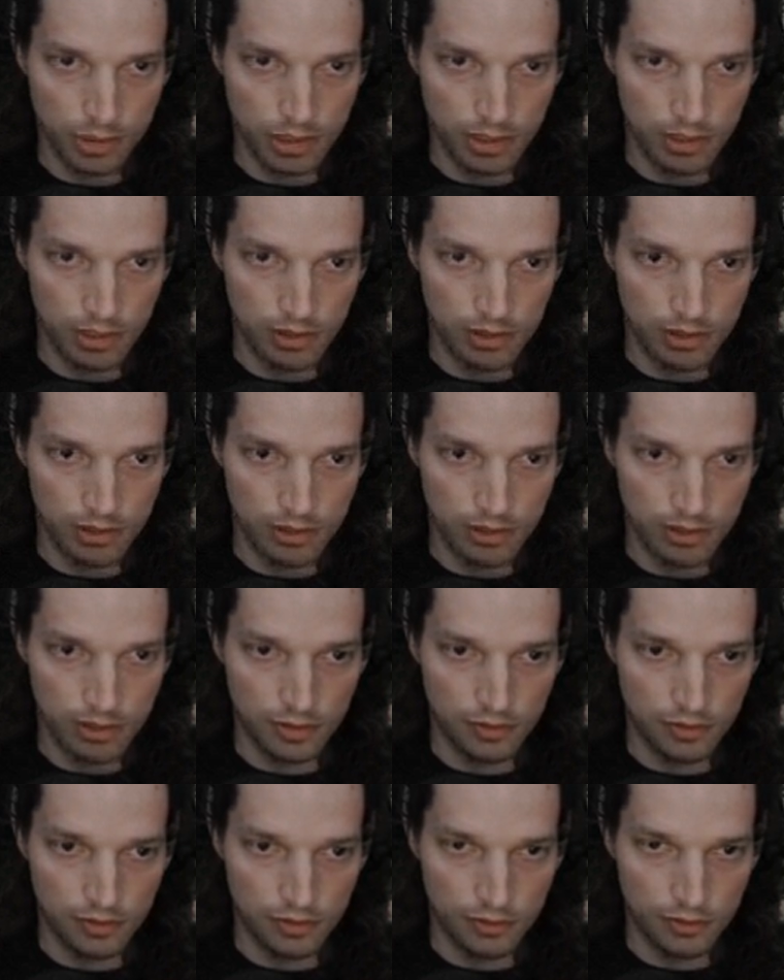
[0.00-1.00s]
but
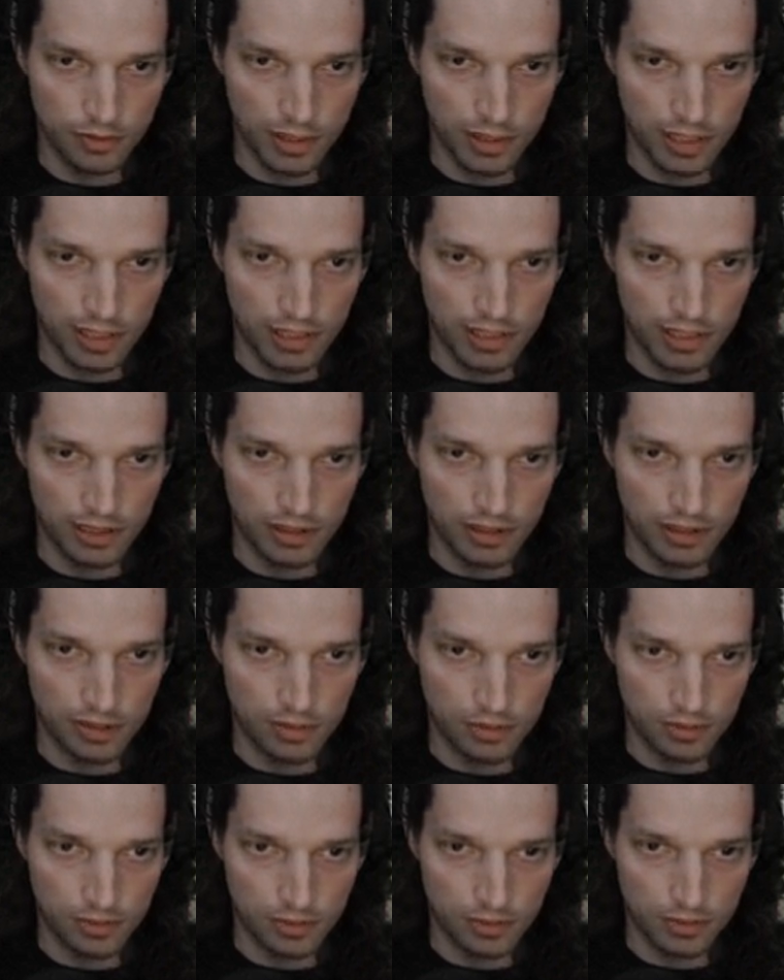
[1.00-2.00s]
I find
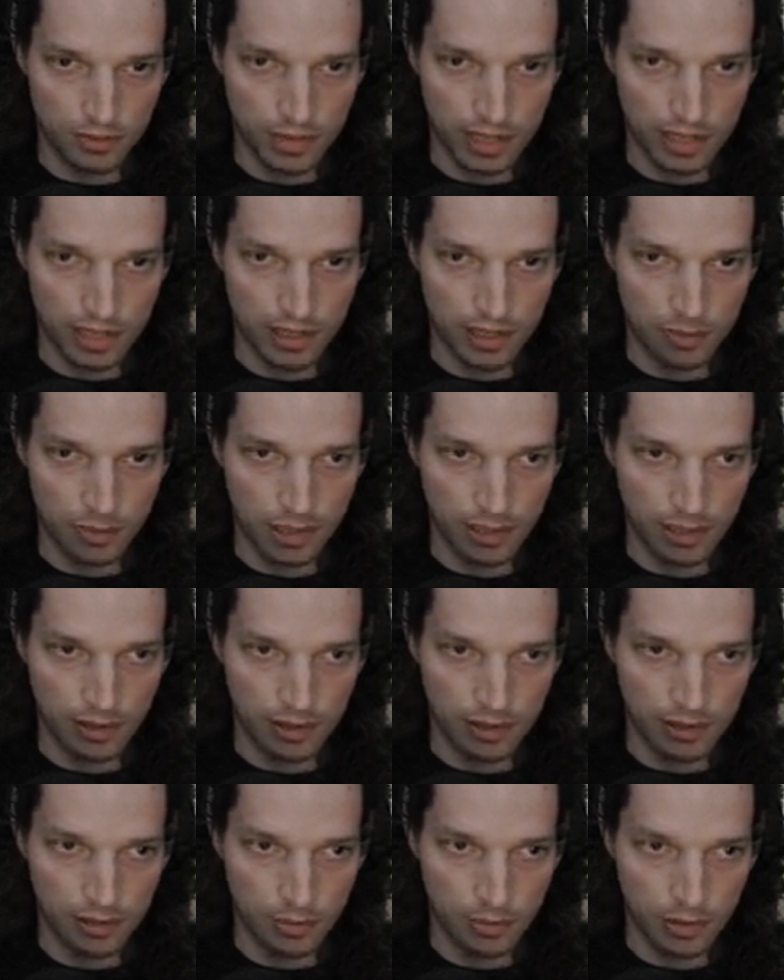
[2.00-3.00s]
right
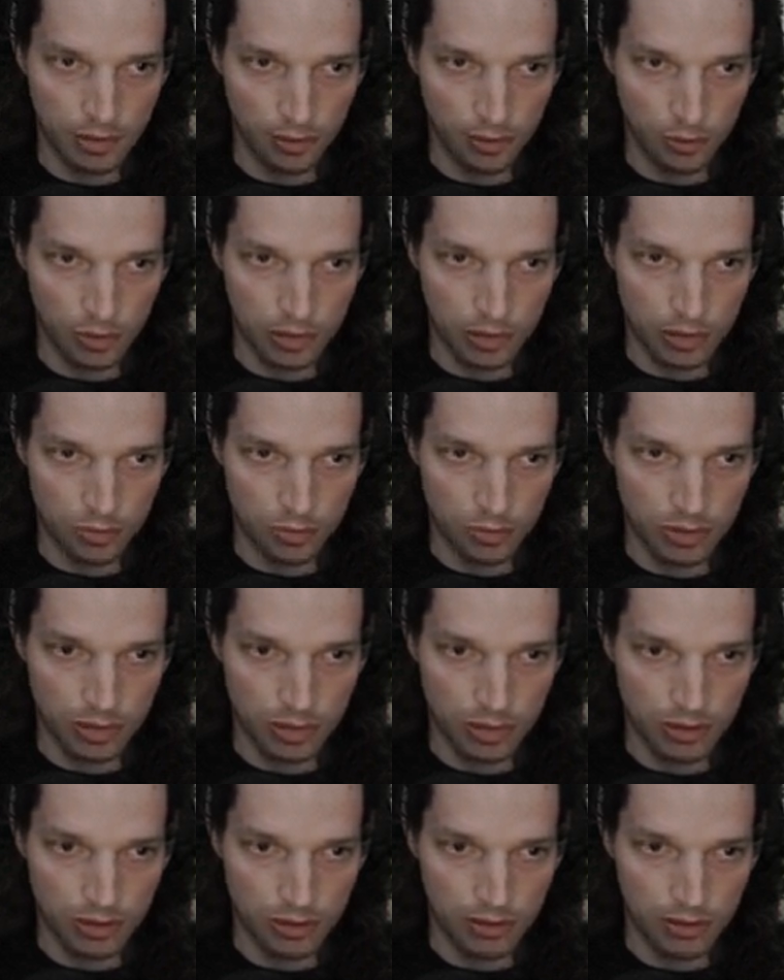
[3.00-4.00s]
about in the middle works
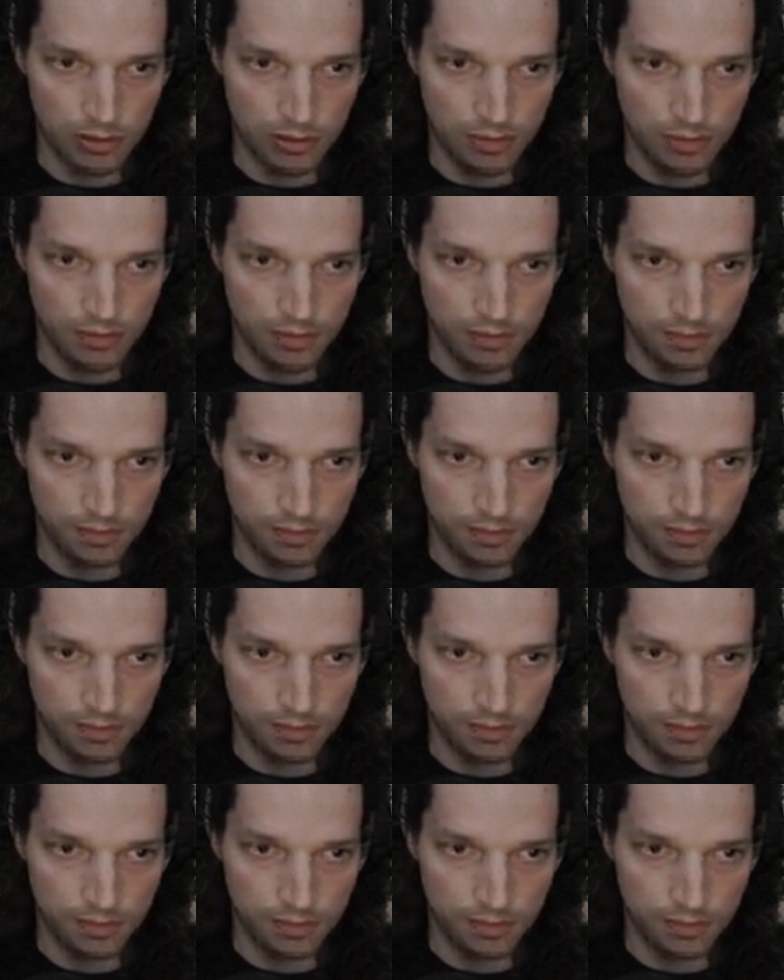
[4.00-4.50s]
pretty good